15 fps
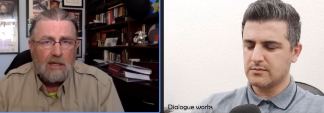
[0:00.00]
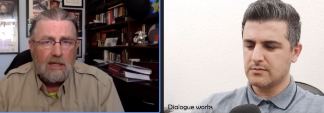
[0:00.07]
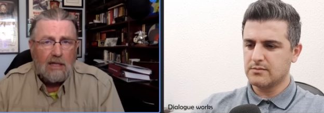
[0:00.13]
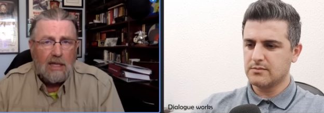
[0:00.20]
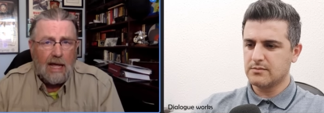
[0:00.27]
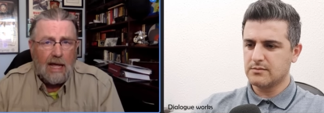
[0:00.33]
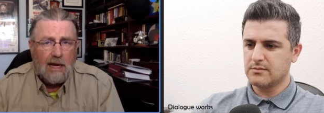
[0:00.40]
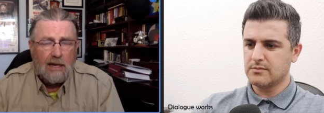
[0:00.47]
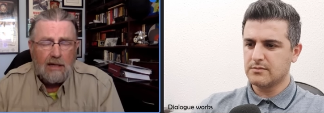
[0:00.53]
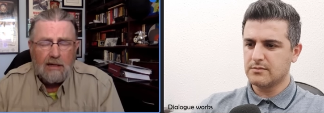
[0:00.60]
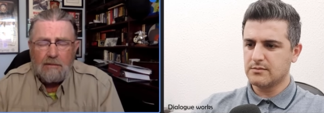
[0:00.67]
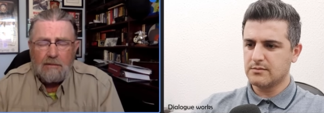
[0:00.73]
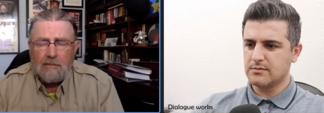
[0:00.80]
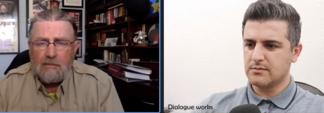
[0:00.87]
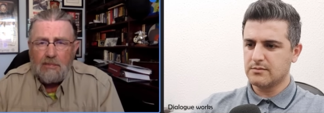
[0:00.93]
Speaker 1: that
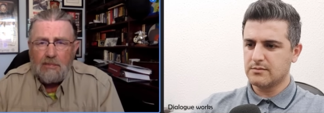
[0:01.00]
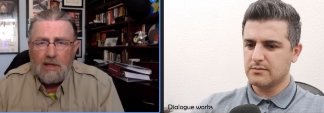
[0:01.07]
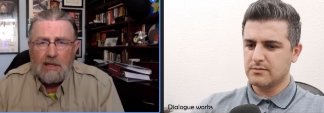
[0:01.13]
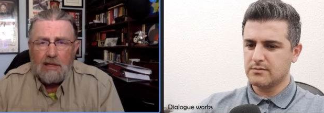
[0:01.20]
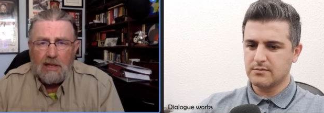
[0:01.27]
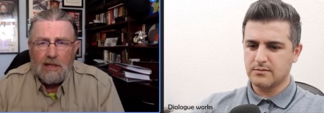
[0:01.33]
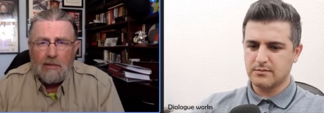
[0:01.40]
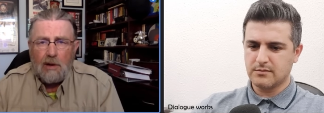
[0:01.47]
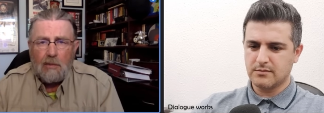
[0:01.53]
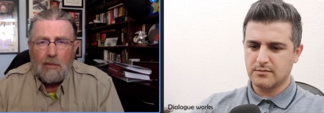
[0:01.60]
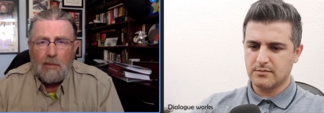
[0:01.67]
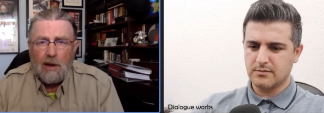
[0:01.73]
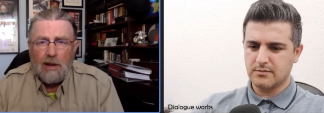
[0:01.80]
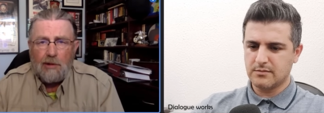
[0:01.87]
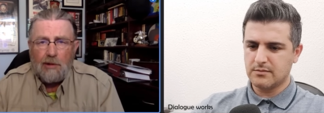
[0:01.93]
you know, they want to
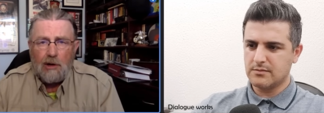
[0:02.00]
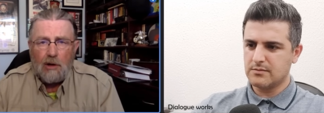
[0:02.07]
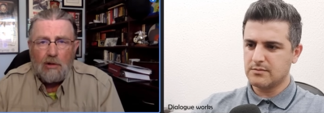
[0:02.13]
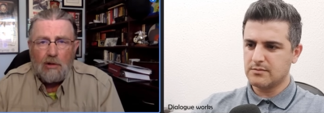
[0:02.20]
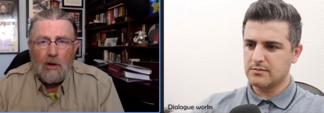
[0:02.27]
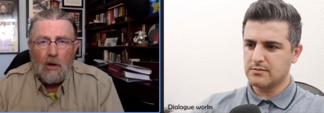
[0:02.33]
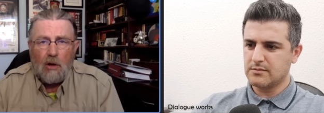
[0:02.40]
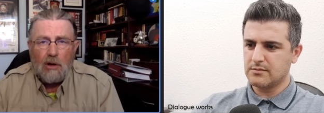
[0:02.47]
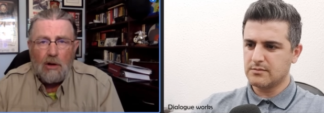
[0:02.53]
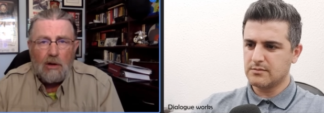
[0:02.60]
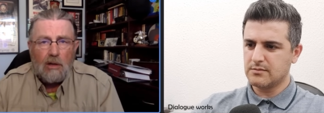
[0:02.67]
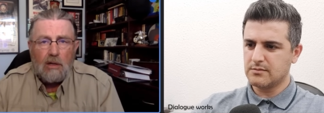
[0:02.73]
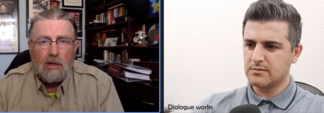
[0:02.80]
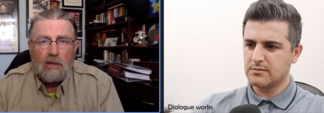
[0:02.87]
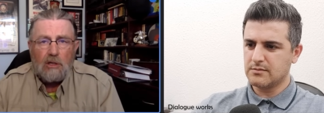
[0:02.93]
blame it on
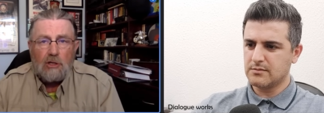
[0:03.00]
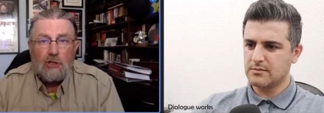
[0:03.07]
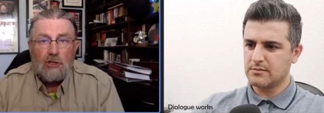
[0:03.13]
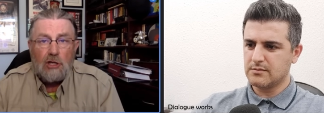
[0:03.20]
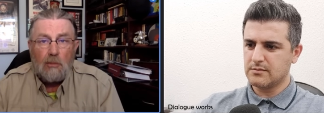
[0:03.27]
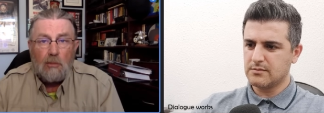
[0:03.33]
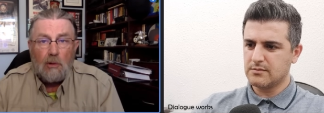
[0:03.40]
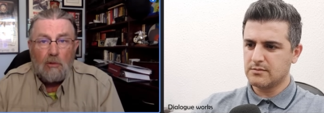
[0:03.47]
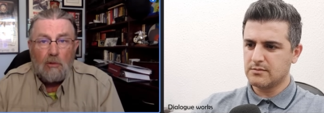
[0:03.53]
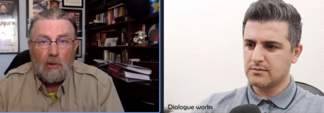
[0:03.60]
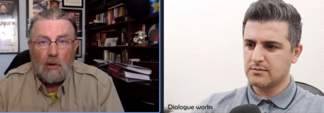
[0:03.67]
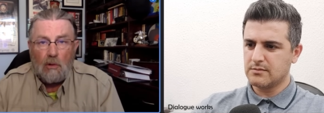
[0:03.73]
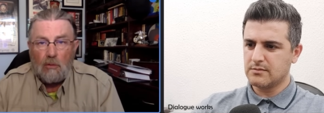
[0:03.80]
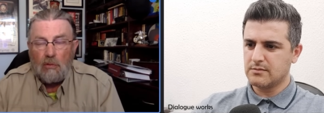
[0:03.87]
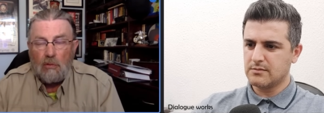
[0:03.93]
on summer
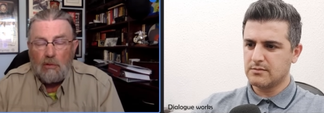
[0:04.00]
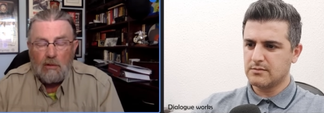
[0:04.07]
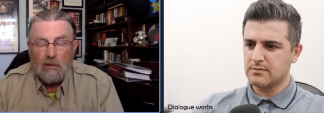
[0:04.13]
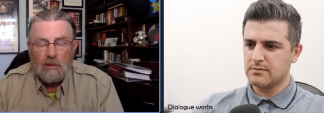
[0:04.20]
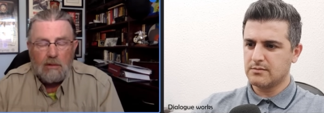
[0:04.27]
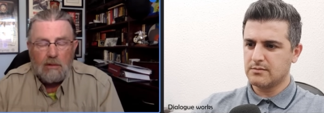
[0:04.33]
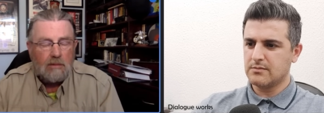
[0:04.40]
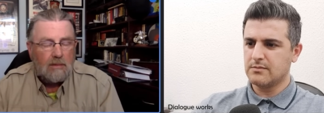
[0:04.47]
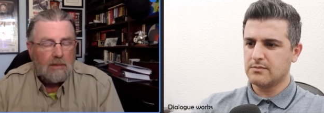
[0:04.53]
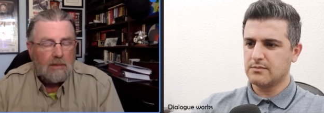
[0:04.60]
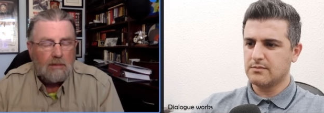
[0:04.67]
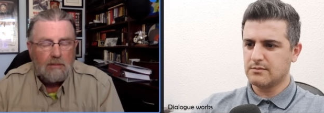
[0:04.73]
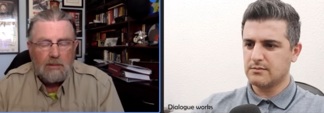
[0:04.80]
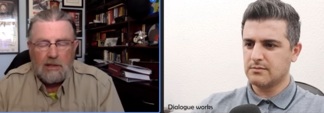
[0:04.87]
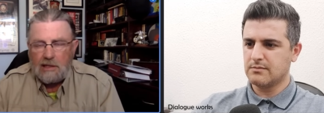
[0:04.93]
growth.
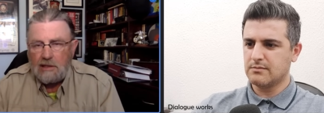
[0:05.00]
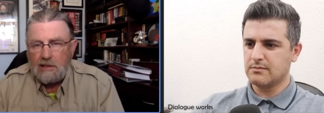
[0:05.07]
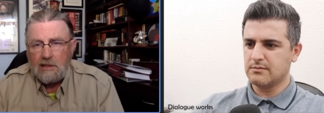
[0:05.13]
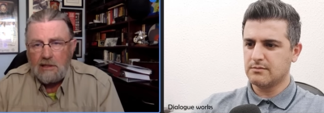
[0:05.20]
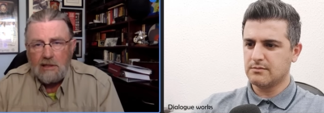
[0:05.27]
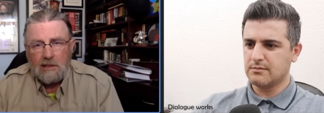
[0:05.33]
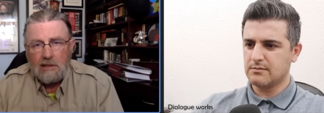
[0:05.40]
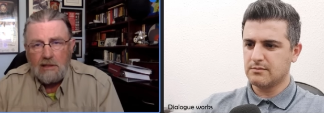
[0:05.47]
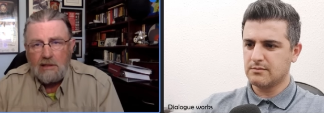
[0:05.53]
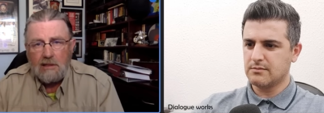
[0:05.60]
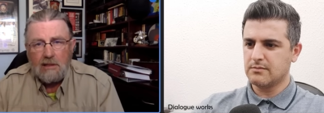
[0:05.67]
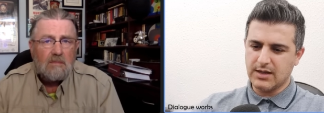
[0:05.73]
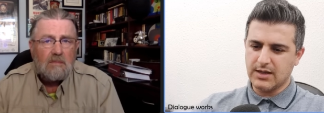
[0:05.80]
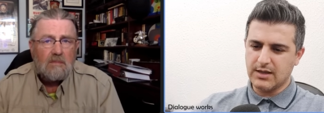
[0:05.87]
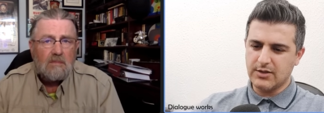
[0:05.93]
Please.
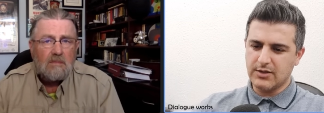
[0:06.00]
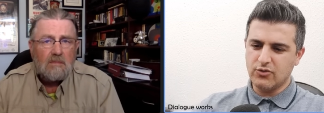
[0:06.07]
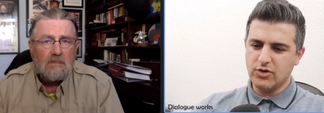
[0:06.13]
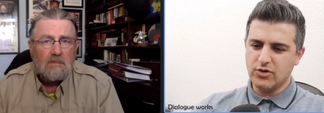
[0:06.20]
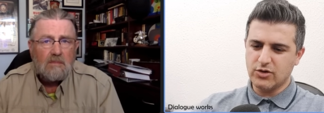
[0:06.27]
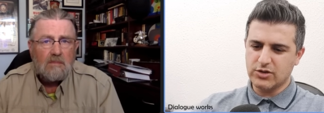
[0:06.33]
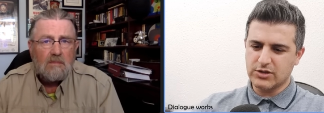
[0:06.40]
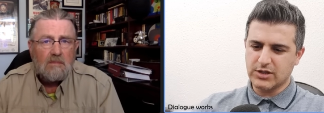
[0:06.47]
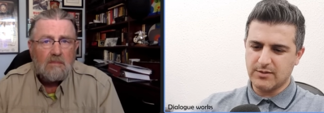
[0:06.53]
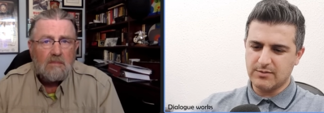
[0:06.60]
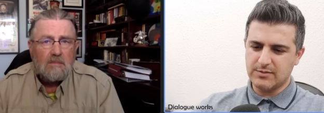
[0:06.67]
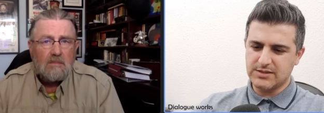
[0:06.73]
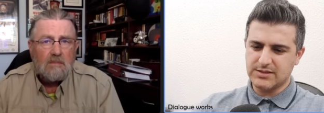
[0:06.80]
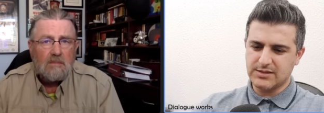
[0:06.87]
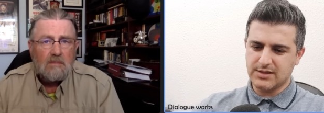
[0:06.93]
Speaker 2: New York
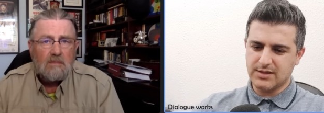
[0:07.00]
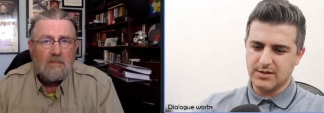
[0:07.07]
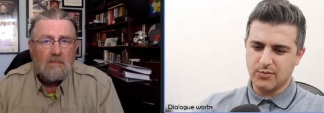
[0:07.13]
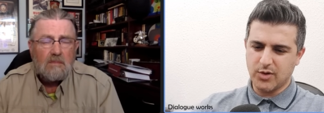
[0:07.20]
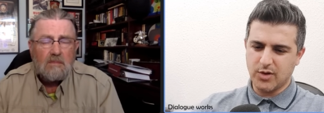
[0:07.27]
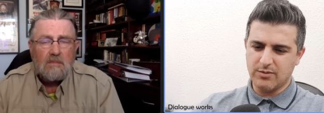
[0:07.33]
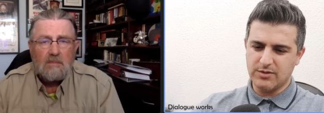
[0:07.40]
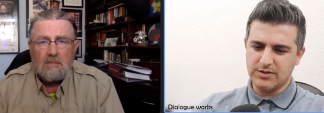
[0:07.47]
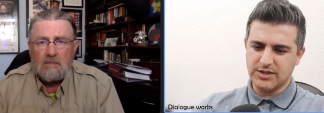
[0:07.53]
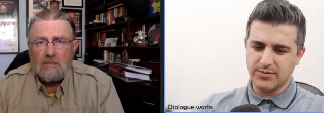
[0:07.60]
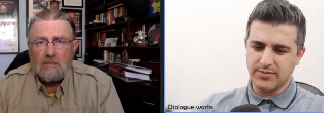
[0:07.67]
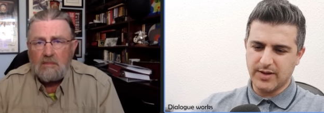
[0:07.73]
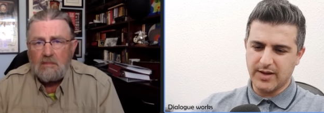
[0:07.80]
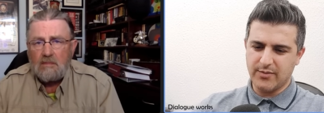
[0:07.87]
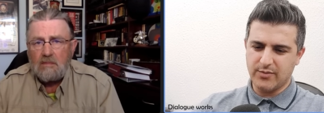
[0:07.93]
Times published a
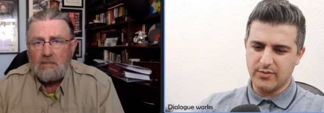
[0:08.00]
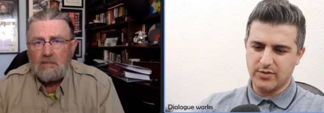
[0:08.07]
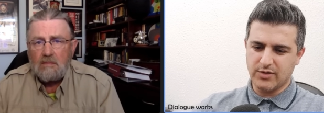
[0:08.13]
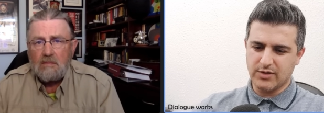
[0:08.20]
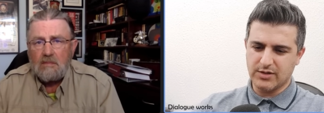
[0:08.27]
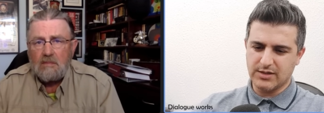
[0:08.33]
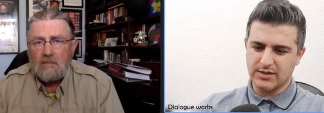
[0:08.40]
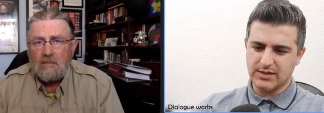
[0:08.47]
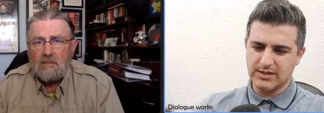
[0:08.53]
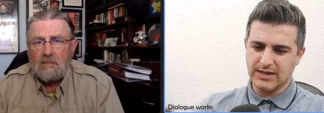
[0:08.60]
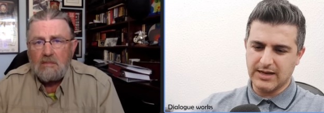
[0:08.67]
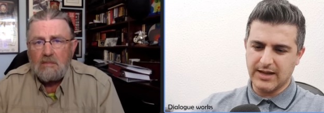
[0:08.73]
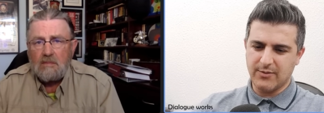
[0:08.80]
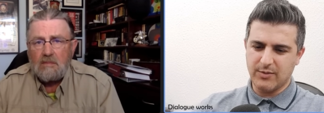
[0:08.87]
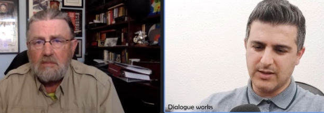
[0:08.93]
paper
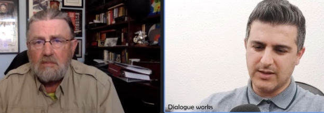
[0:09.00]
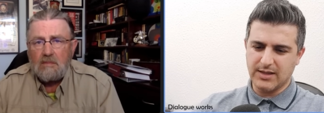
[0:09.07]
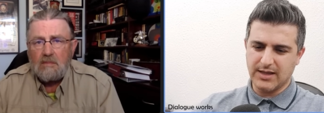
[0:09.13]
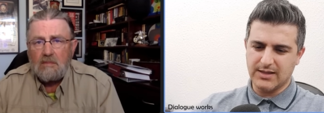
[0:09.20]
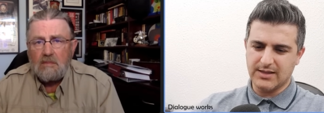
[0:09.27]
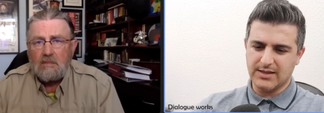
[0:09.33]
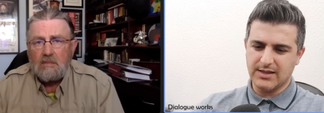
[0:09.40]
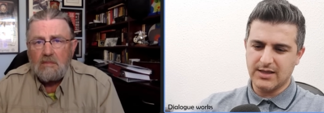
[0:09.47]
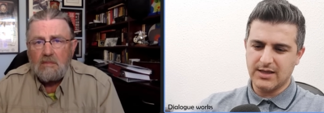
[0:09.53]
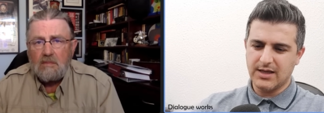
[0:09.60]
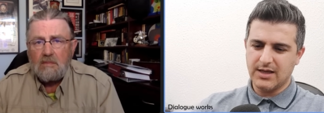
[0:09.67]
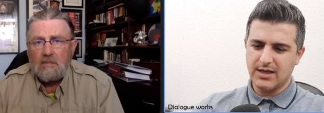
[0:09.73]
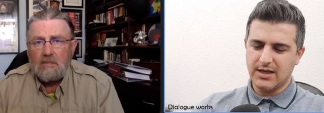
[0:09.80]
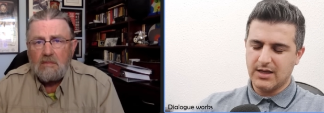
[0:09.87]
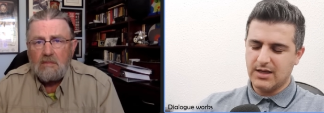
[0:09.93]
claiming that
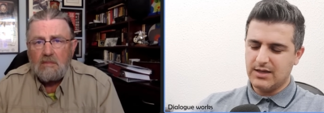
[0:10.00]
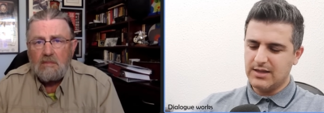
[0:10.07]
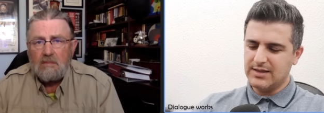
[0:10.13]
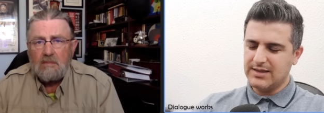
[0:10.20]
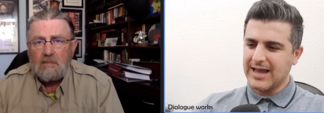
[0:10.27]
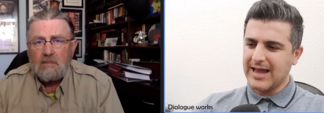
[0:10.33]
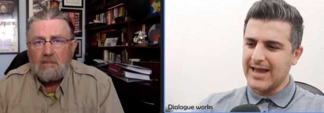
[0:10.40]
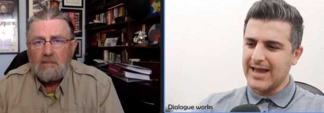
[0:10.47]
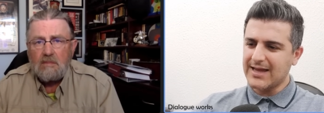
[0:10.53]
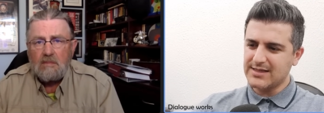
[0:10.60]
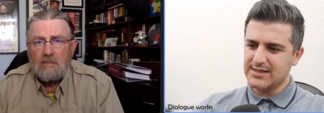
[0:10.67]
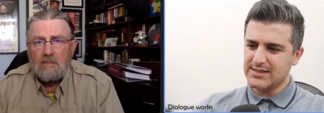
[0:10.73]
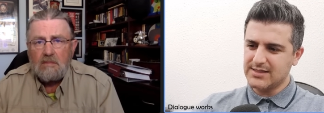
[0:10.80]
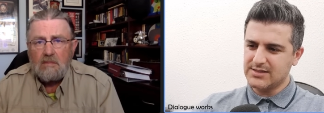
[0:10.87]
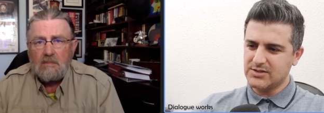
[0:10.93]
the
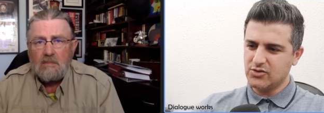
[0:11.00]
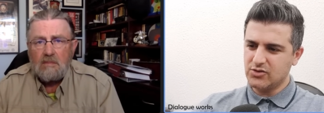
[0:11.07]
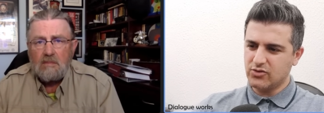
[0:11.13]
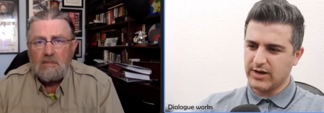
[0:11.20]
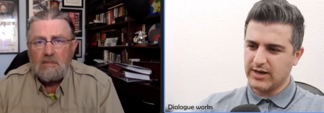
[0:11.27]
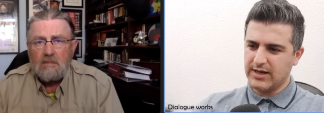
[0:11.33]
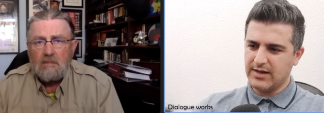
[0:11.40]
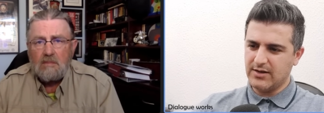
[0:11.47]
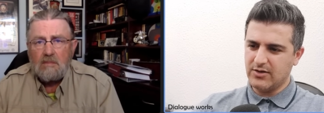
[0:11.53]
tactics Ukrainian are